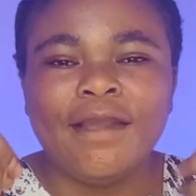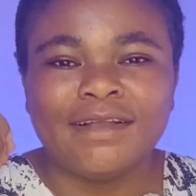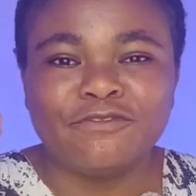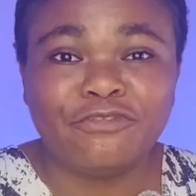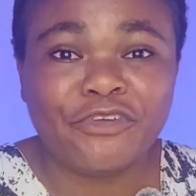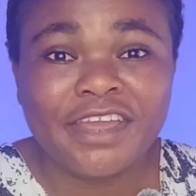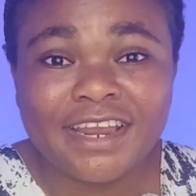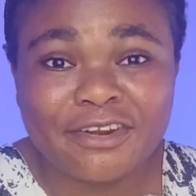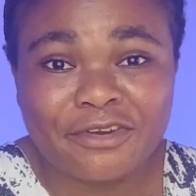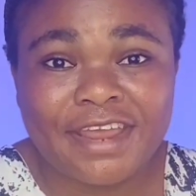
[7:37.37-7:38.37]
free
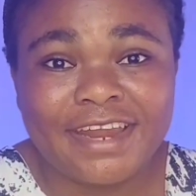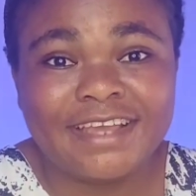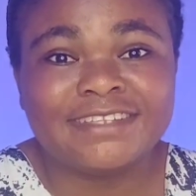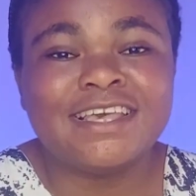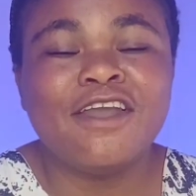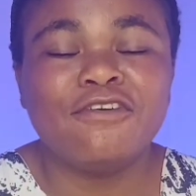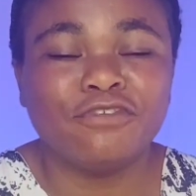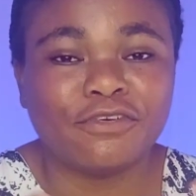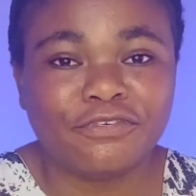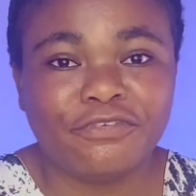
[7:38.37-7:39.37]
credit
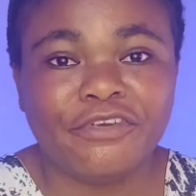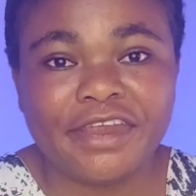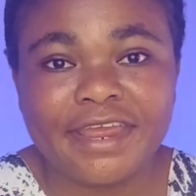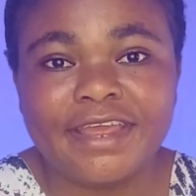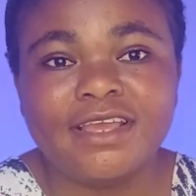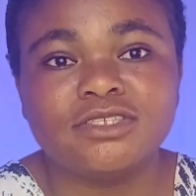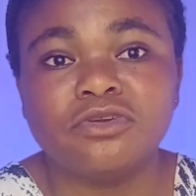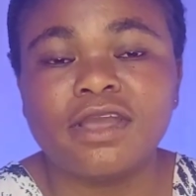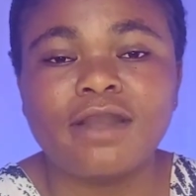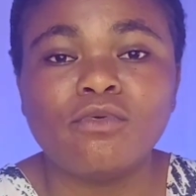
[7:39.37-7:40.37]
for free is you
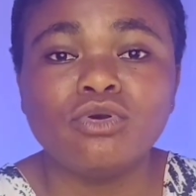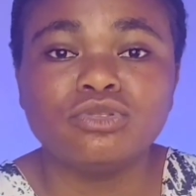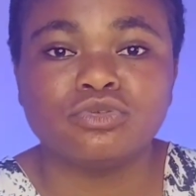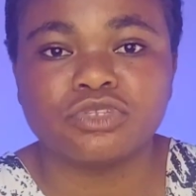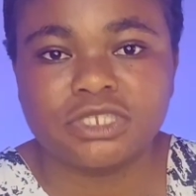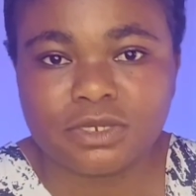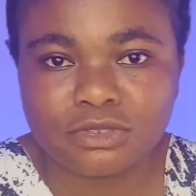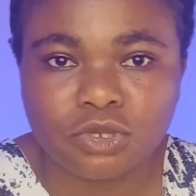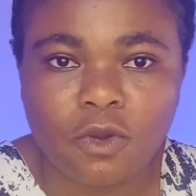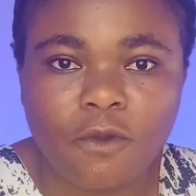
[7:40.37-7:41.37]
can go to
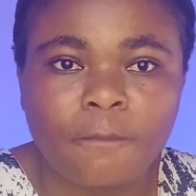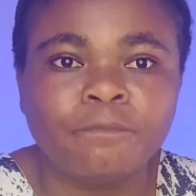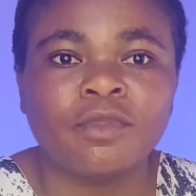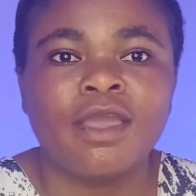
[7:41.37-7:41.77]
TikTok.